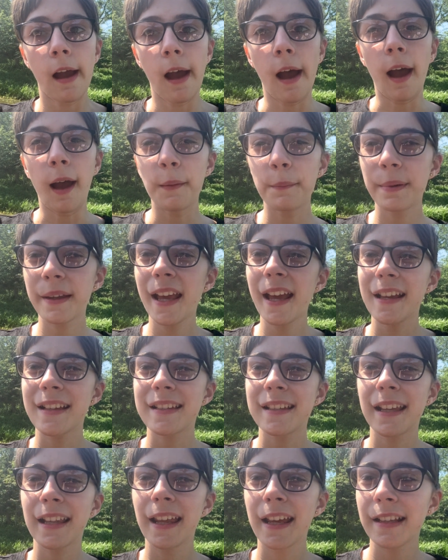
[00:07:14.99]
But yeah,
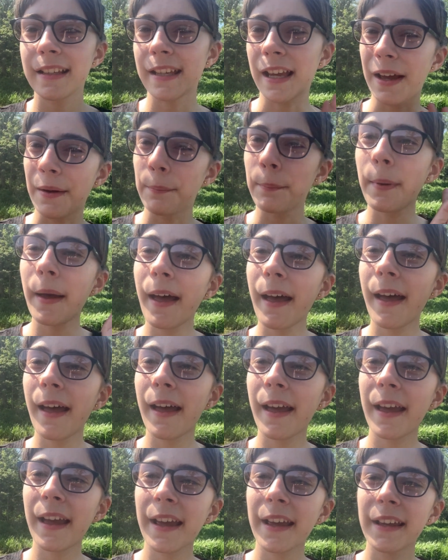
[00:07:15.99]
see you later.
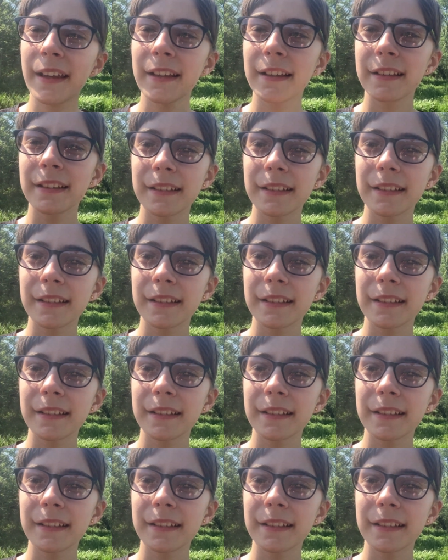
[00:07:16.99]
Bye!